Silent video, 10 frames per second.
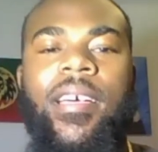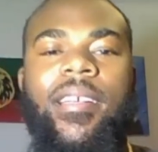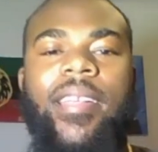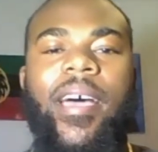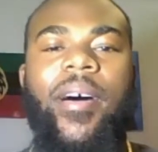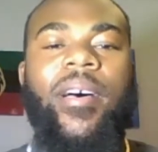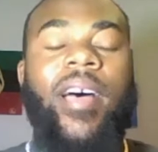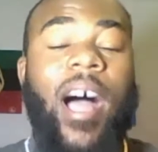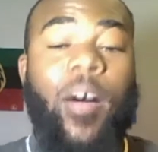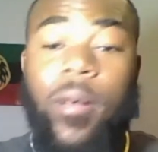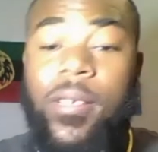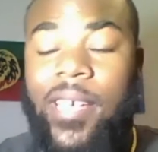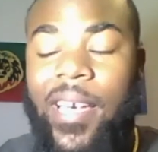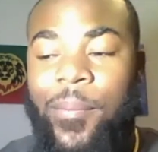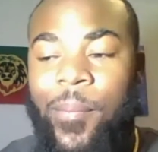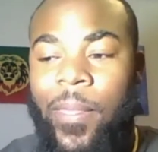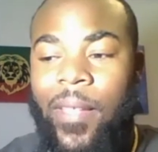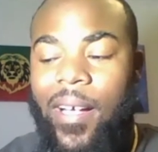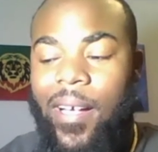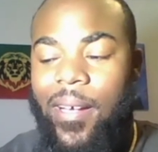Now, I will say
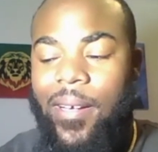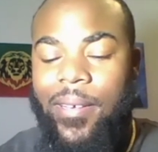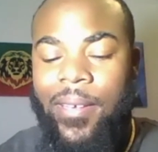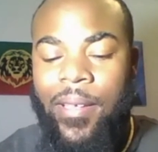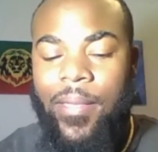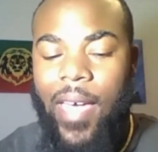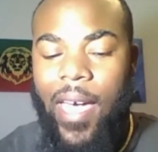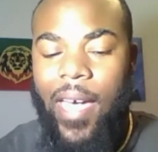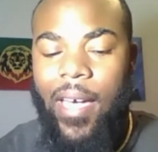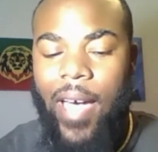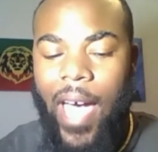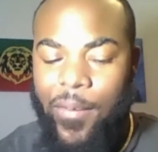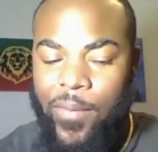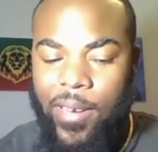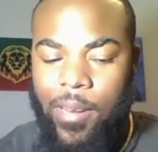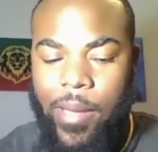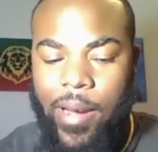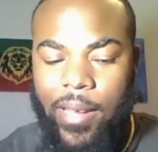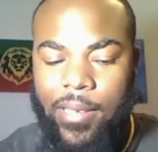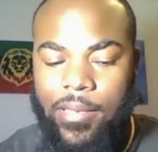that African
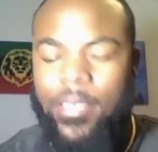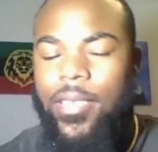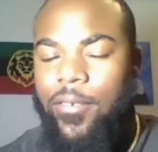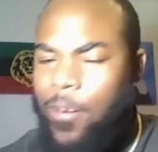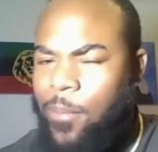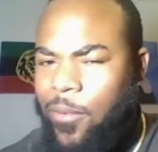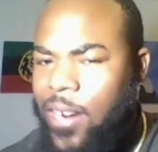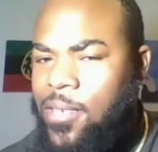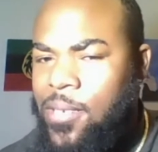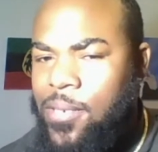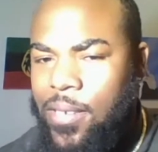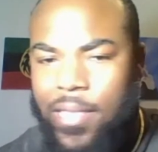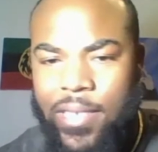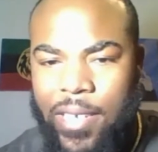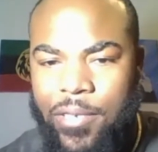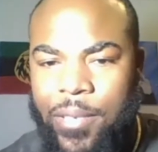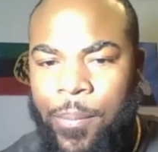Americans deserve reparations in this country.